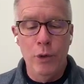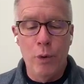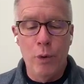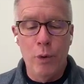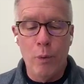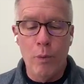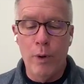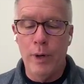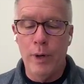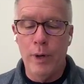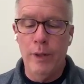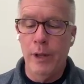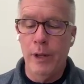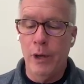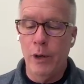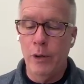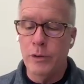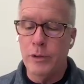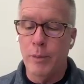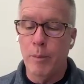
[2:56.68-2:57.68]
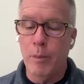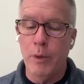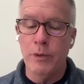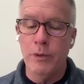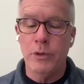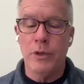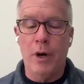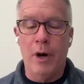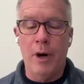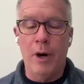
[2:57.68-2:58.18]
and you are one of
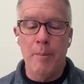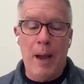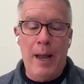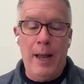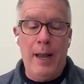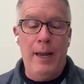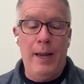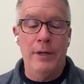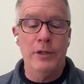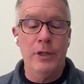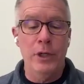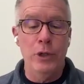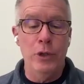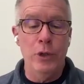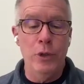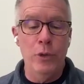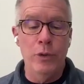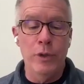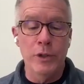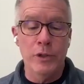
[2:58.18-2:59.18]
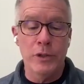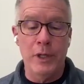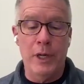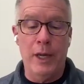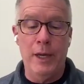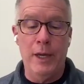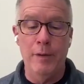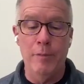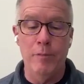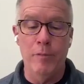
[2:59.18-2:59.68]
those. I'm going to start by asking you
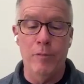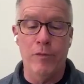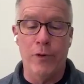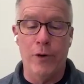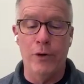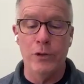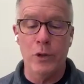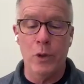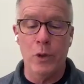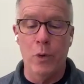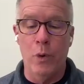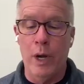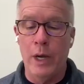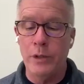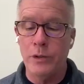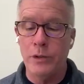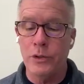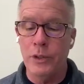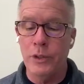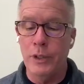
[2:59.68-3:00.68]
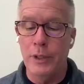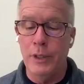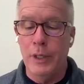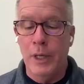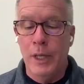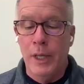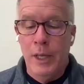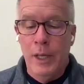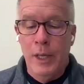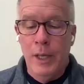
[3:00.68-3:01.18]
the same first
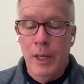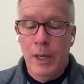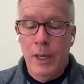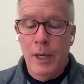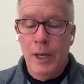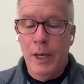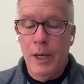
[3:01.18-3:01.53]
question